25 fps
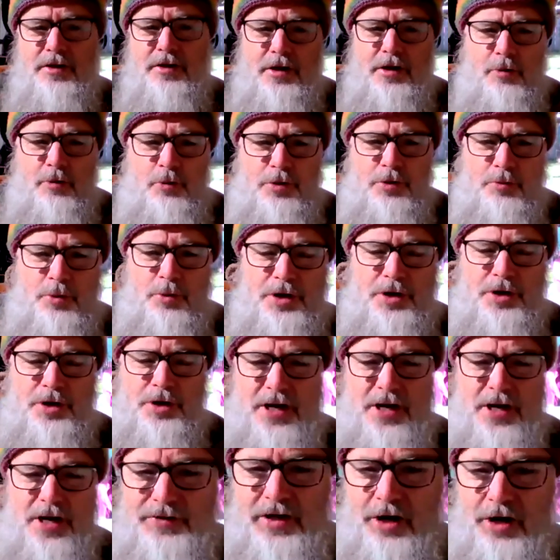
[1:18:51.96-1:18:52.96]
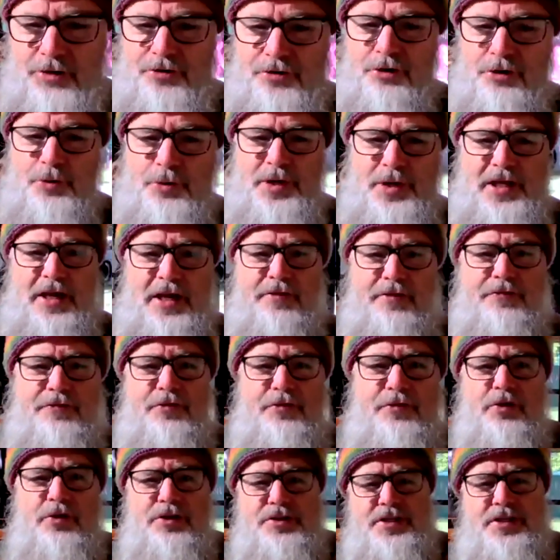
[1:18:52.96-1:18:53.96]
I, I wouldn't want to have to go through it again
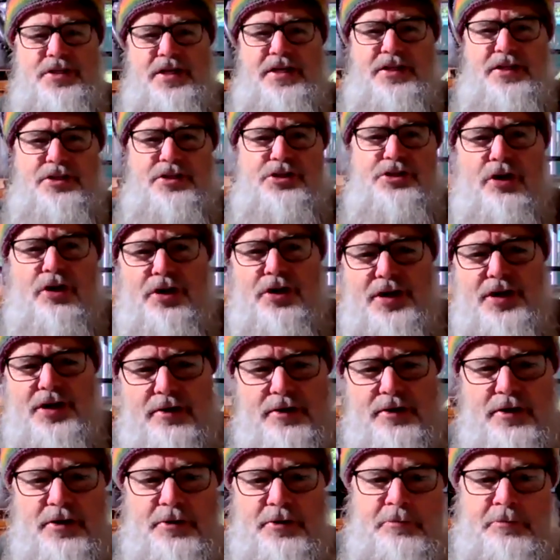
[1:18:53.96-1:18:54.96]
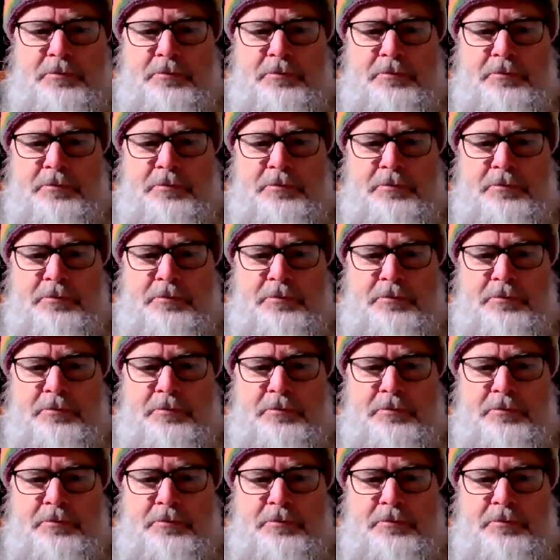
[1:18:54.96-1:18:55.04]
for all the tea in China.